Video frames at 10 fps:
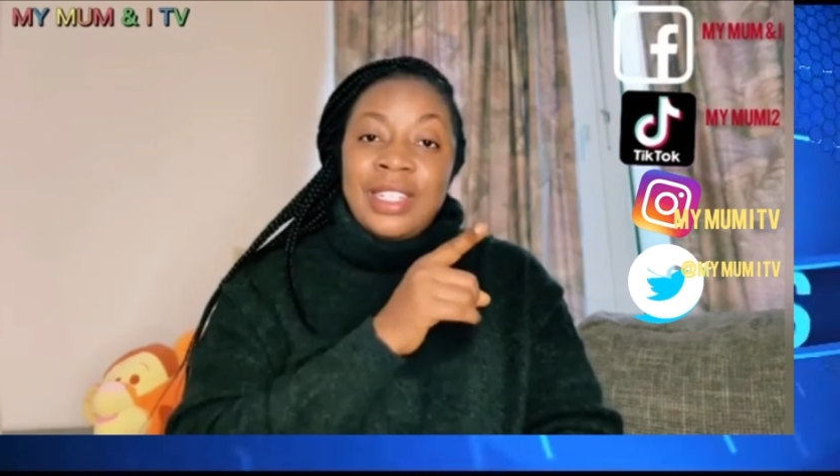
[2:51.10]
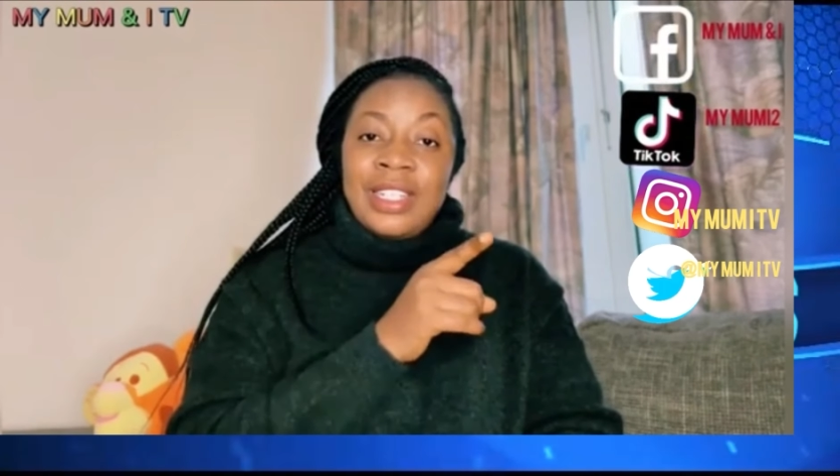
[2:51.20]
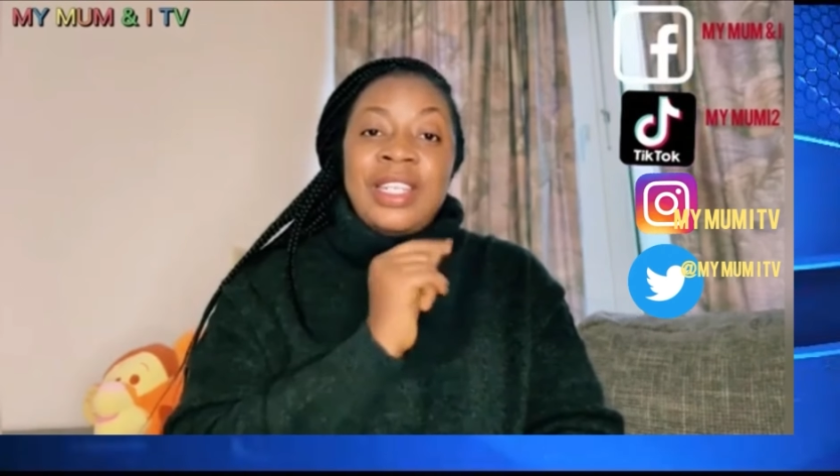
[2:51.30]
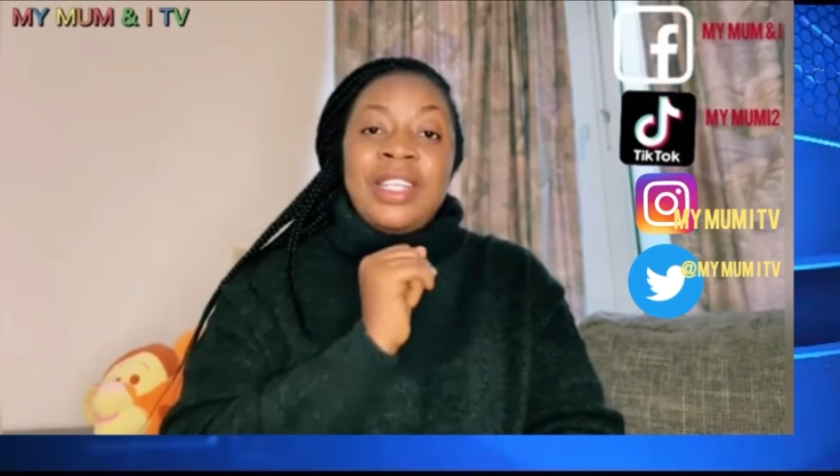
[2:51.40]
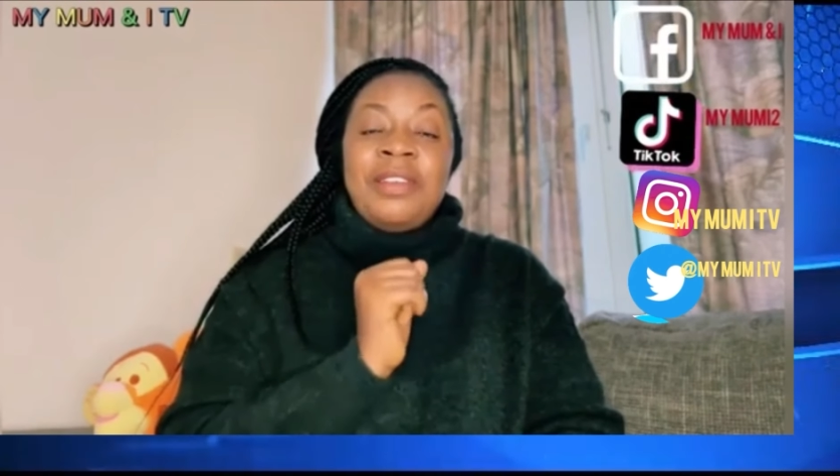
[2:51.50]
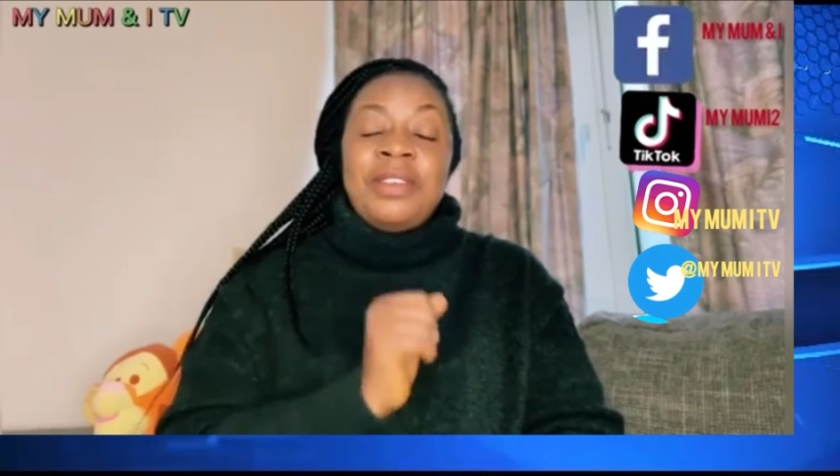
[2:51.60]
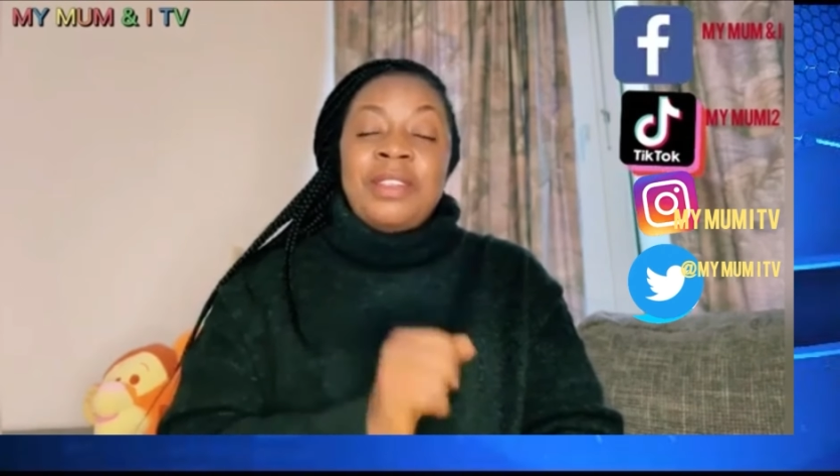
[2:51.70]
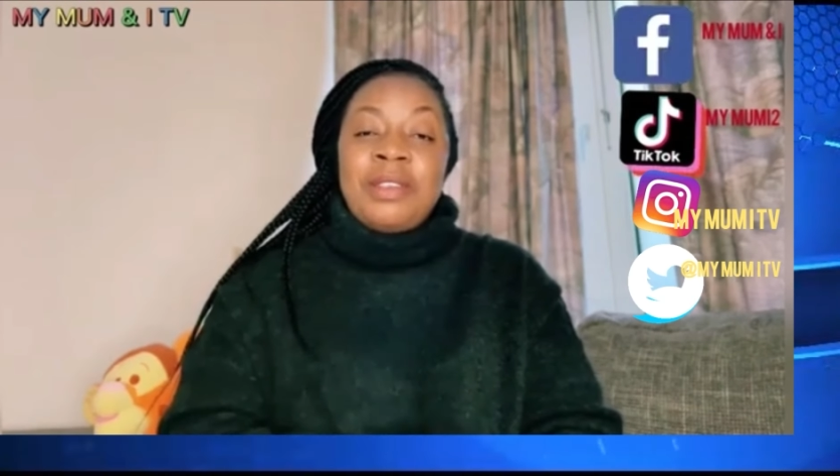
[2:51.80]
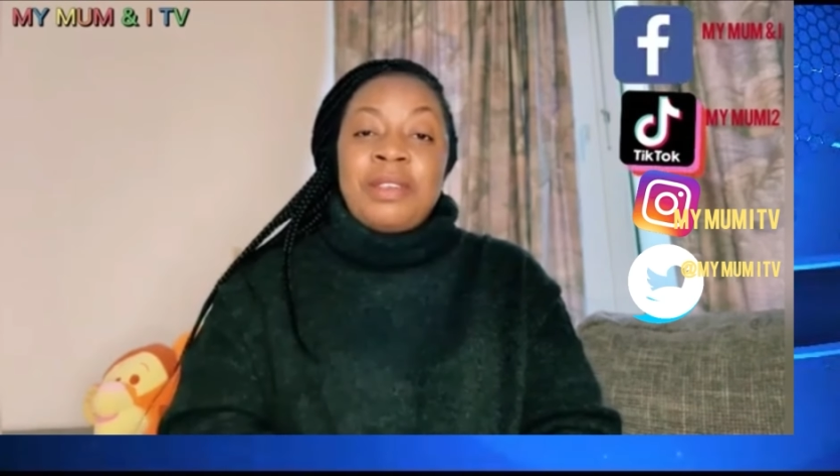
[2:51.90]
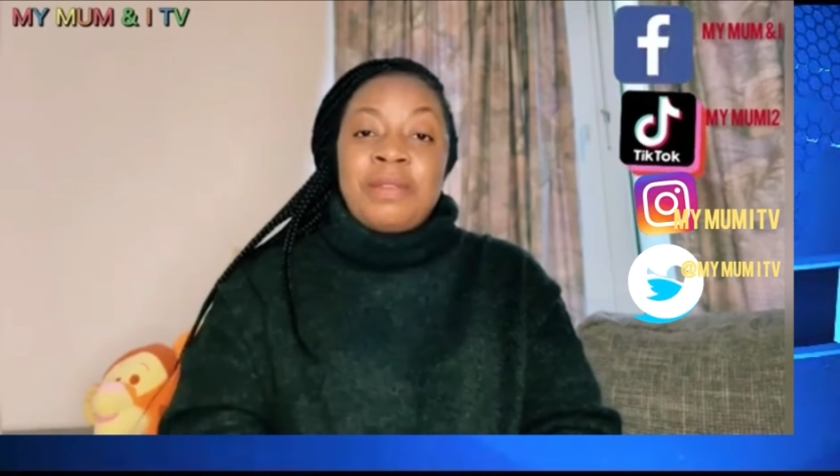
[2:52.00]
he's so
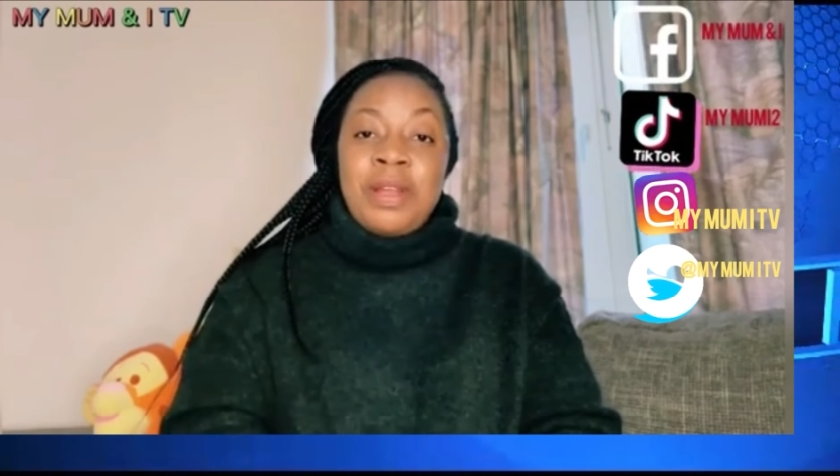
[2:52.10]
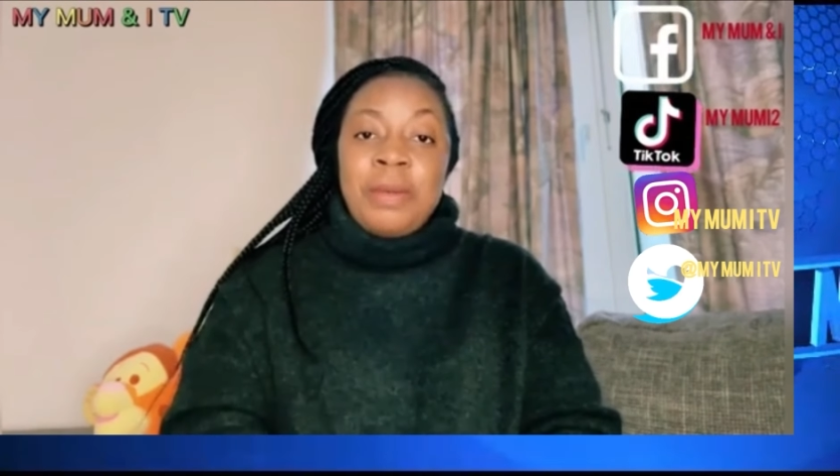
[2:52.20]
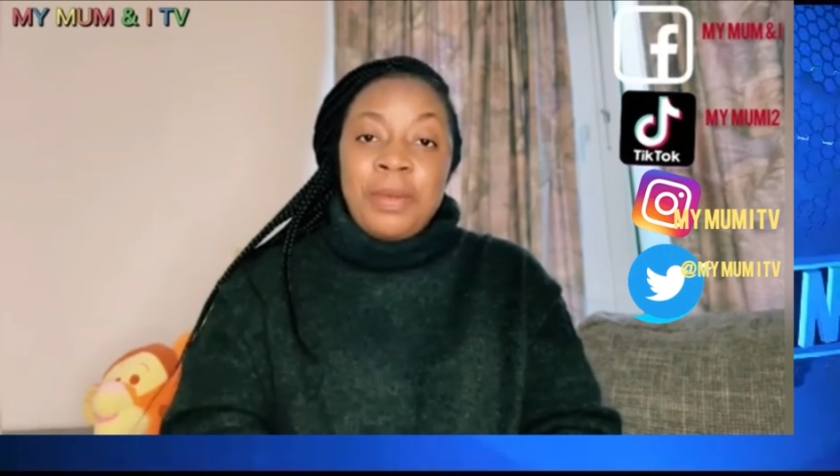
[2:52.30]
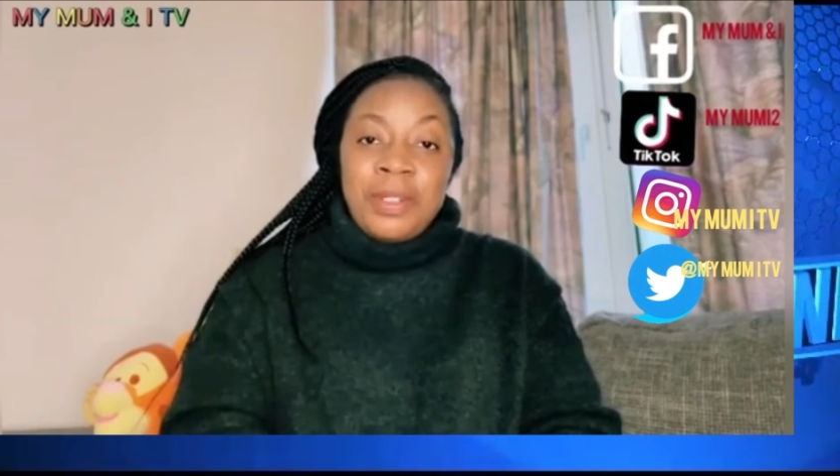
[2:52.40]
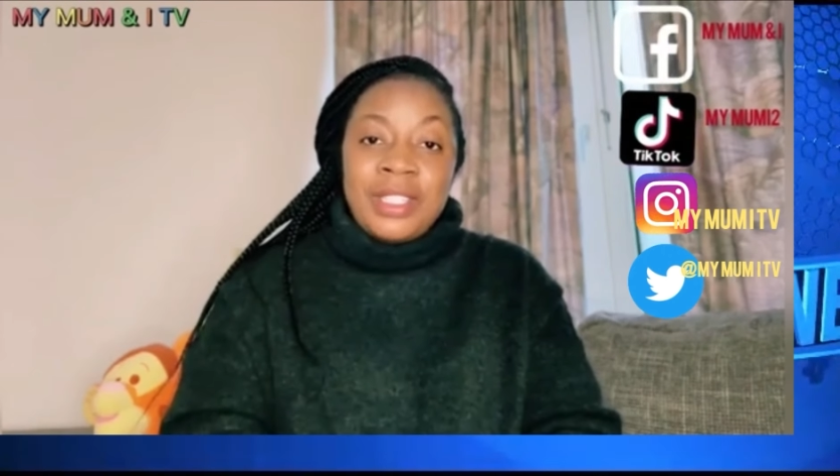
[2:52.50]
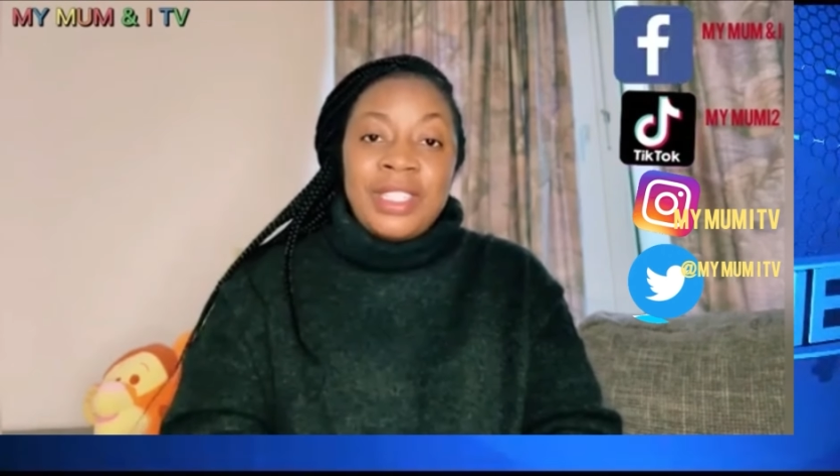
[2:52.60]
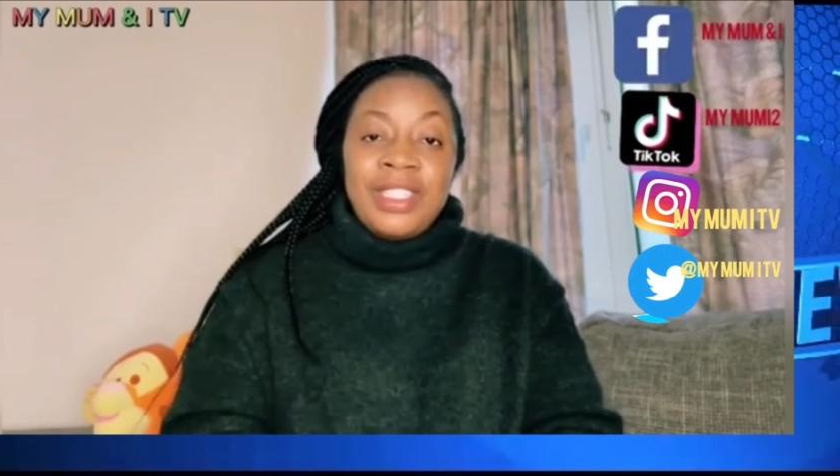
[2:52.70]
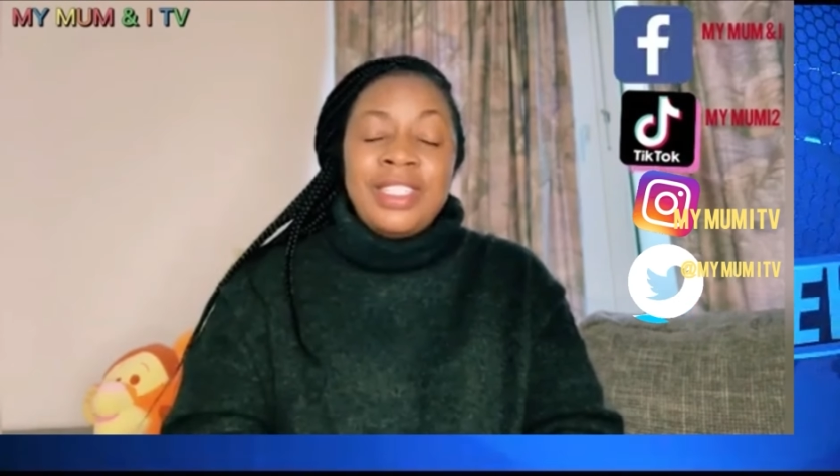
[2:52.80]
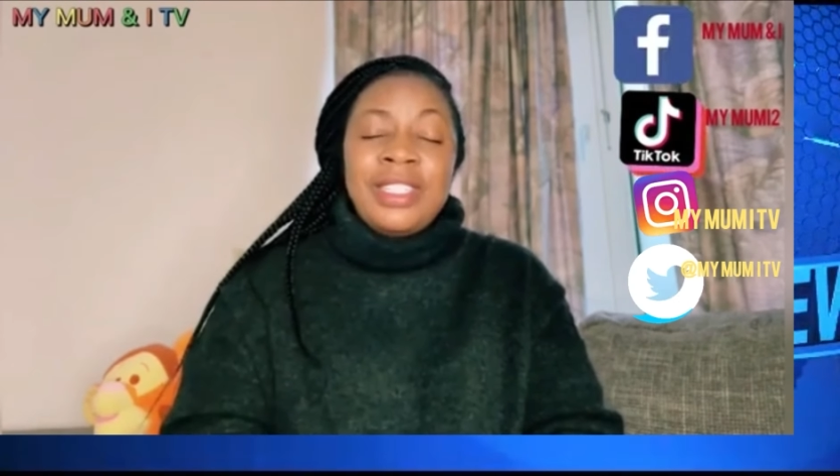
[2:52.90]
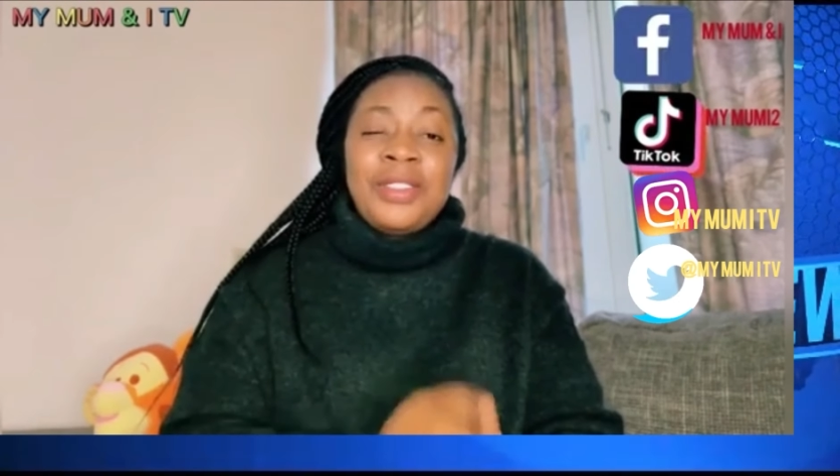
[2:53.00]
committed to
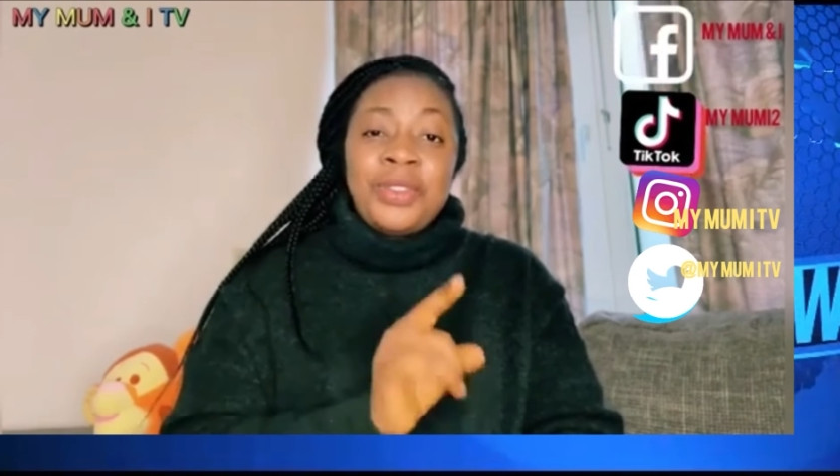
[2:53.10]
this